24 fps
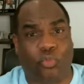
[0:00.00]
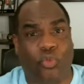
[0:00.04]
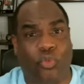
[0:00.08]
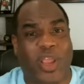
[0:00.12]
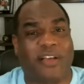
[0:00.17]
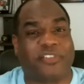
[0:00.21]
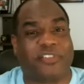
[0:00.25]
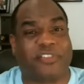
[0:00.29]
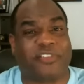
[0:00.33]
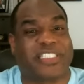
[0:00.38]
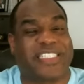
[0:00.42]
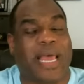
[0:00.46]
We
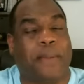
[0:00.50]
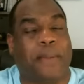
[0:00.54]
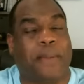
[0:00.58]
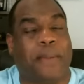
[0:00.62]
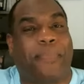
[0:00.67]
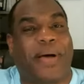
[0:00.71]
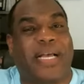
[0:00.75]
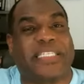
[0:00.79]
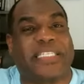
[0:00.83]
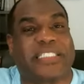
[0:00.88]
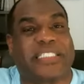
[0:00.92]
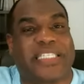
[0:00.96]
have
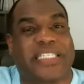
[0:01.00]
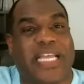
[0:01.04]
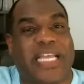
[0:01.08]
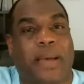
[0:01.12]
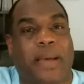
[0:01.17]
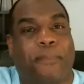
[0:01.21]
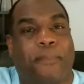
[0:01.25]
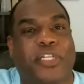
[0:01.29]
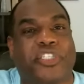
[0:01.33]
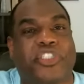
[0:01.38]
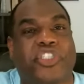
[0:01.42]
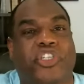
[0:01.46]

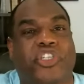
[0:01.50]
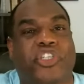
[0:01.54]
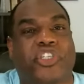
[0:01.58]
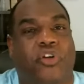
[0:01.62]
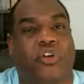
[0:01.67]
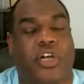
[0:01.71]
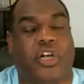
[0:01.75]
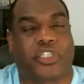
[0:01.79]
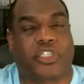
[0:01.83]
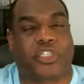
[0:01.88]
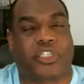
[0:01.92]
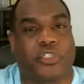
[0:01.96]
step-by-step
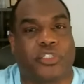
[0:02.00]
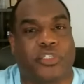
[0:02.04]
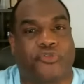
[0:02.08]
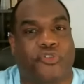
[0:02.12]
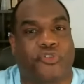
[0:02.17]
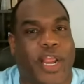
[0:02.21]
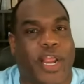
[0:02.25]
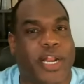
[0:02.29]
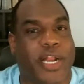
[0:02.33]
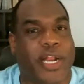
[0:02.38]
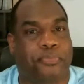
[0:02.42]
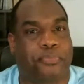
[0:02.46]
instructions for
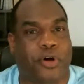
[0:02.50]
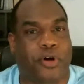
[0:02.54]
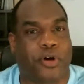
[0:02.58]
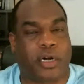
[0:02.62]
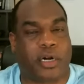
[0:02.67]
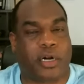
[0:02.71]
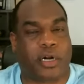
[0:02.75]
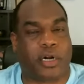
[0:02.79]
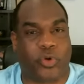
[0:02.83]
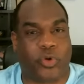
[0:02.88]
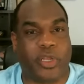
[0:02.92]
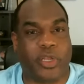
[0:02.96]
any
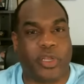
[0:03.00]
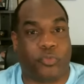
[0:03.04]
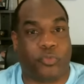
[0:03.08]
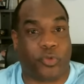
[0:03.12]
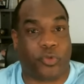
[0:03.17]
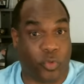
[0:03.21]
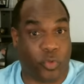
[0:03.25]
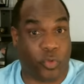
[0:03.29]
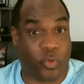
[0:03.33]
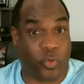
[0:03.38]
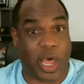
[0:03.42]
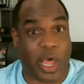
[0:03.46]
product that
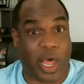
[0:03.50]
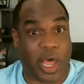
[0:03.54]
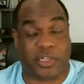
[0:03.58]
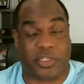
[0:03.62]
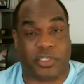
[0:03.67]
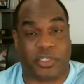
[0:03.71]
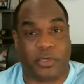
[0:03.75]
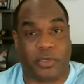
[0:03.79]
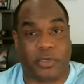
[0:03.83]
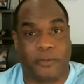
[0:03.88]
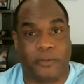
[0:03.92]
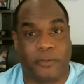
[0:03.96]
we
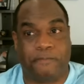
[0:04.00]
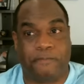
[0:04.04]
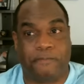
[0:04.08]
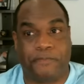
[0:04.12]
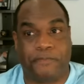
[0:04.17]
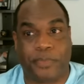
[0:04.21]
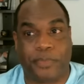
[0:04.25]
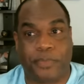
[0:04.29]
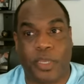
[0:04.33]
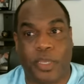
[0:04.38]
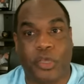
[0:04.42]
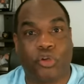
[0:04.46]
launch.
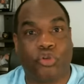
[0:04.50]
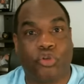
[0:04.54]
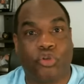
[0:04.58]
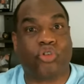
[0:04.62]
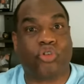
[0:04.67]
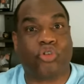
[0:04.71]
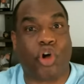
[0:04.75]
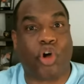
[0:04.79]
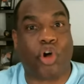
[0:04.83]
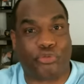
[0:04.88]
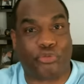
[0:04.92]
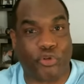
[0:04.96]
You
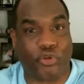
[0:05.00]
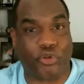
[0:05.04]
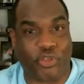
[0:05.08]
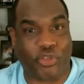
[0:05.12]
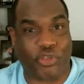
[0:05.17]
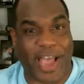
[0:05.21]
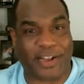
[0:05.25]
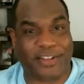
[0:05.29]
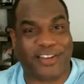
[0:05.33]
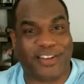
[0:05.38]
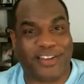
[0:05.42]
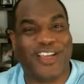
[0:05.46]
go through
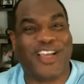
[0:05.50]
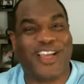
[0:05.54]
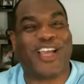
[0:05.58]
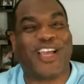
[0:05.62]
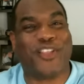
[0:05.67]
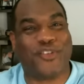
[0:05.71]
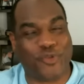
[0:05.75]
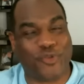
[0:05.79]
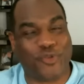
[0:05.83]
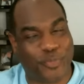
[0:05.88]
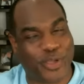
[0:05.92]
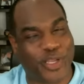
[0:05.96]
that,
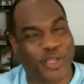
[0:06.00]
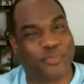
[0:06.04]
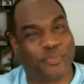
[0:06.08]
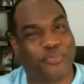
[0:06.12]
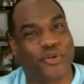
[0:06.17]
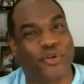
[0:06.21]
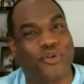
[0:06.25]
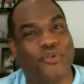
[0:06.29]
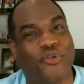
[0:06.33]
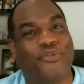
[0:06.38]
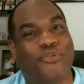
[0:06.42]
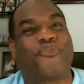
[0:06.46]
and you will be
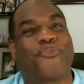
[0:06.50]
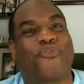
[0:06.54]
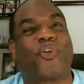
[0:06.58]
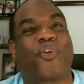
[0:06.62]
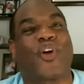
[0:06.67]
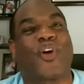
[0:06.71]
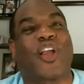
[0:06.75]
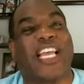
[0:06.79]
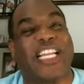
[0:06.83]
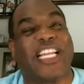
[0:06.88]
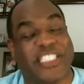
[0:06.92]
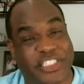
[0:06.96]
approved
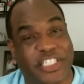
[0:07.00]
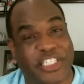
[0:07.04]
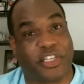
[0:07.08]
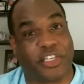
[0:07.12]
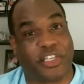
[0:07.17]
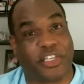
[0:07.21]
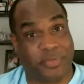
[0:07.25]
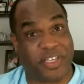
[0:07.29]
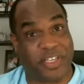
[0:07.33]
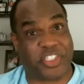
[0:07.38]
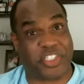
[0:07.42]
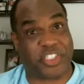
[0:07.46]
for
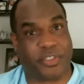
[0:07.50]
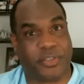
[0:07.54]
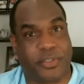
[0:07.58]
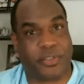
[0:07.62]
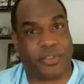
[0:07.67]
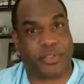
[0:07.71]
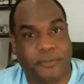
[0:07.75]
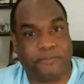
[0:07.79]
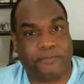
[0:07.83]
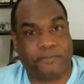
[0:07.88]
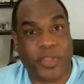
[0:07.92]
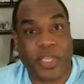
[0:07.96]
instant
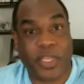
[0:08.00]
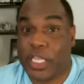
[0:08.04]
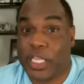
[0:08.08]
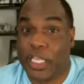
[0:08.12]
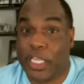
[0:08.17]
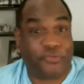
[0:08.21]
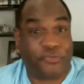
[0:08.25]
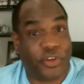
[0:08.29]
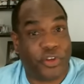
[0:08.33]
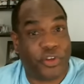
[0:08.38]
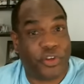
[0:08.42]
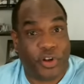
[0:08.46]
commissions.
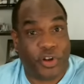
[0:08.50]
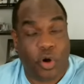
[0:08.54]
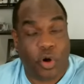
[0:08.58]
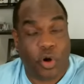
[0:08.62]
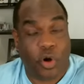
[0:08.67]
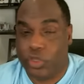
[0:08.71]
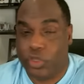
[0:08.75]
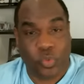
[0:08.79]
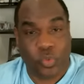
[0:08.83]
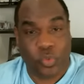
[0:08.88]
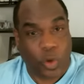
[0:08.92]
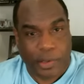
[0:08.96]
If you
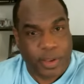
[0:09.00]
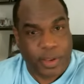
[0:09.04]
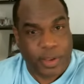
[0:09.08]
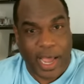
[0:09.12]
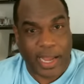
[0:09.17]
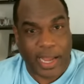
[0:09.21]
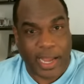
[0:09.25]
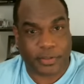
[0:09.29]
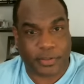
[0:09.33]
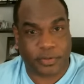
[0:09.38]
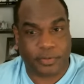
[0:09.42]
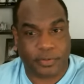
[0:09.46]
don't, you will
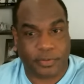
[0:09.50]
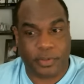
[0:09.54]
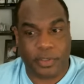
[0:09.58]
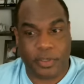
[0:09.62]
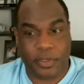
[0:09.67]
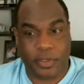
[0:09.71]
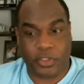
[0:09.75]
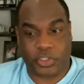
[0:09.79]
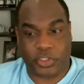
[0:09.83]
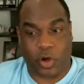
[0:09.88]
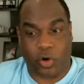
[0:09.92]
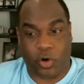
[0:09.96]
not.
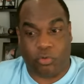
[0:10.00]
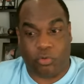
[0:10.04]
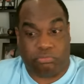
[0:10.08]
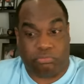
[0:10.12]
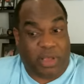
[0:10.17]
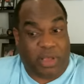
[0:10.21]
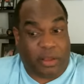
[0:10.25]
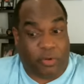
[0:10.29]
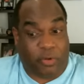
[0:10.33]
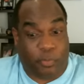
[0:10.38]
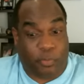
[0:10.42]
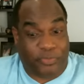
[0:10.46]
So
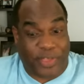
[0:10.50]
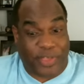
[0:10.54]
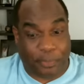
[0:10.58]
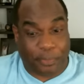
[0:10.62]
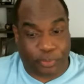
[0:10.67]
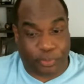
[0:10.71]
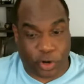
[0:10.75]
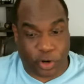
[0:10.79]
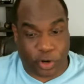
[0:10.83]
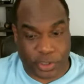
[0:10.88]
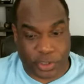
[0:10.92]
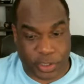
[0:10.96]
I hope that
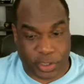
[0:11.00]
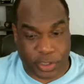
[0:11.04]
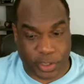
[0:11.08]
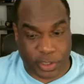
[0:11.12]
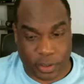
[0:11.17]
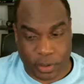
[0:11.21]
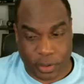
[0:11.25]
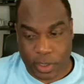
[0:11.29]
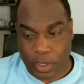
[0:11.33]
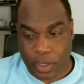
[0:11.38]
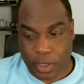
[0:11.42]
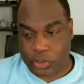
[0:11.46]
part's clear.
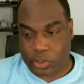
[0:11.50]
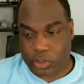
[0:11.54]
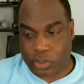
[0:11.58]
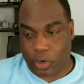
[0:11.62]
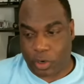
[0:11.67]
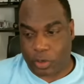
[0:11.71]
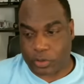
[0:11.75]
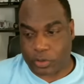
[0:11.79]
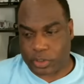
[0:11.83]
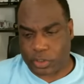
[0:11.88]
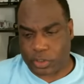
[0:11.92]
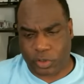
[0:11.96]

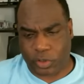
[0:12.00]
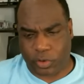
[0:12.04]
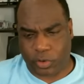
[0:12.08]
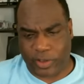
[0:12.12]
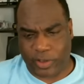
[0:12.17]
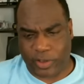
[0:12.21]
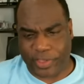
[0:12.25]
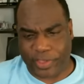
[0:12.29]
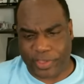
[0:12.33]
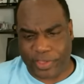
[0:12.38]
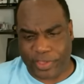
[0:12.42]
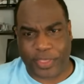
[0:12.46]
Charles, you don't
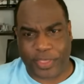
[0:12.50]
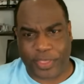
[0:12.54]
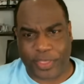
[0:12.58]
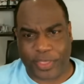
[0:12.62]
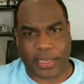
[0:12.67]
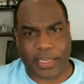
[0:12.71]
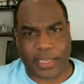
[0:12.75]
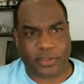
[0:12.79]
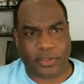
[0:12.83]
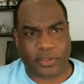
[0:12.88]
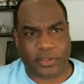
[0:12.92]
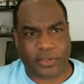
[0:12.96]
have that
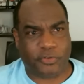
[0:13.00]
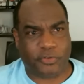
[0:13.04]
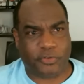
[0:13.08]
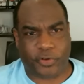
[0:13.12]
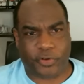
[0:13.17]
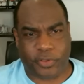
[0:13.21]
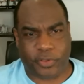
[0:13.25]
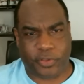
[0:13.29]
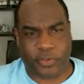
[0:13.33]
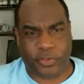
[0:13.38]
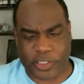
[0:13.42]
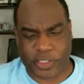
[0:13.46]
link, do you,
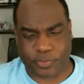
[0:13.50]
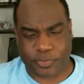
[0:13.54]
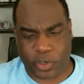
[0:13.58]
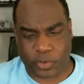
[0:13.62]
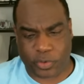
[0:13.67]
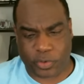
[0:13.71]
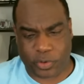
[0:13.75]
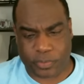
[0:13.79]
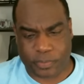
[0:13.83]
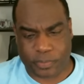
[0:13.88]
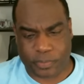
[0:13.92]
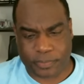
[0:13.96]
for the Facebook
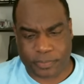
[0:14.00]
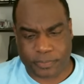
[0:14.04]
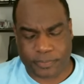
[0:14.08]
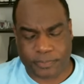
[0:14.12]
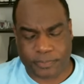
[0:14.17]
group?